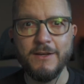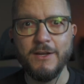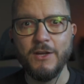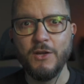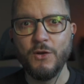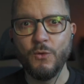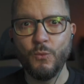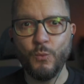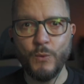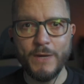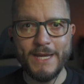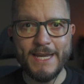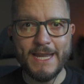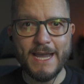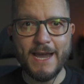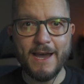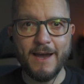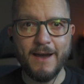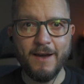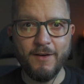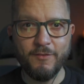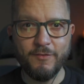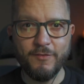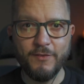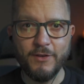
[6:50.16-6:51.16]
We
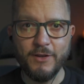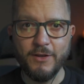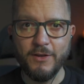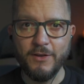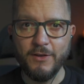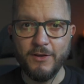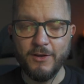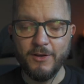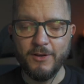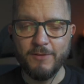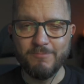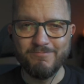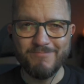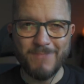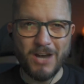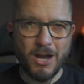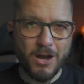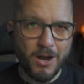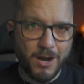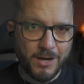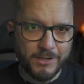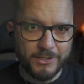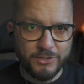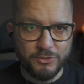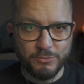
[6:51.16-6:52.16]
have
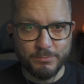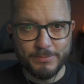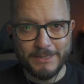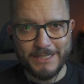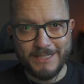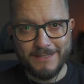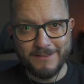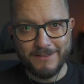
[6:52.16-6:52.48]
arguably